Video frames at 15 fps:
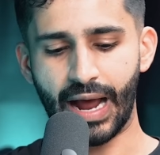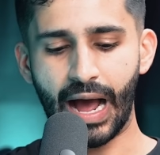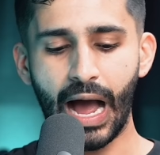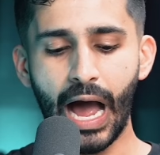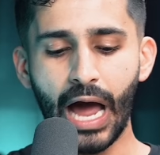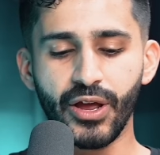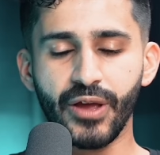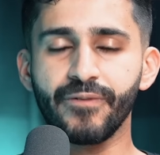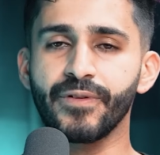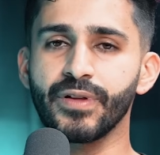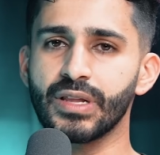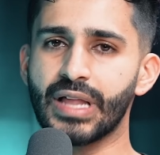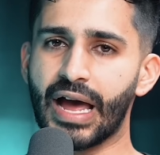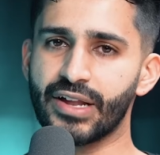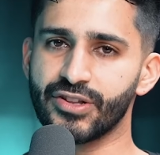How did I
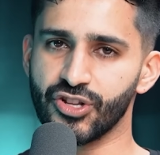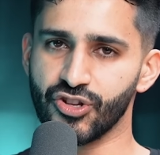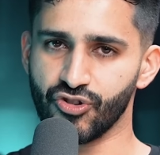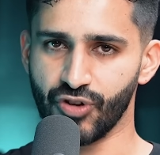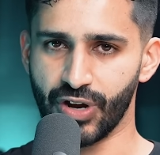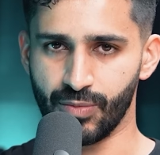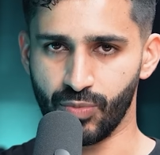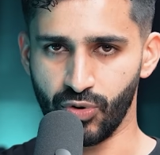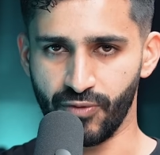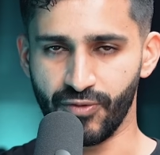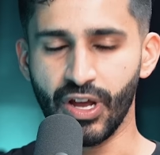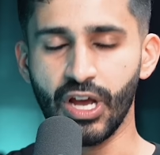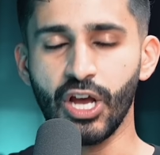feel as this trade moved?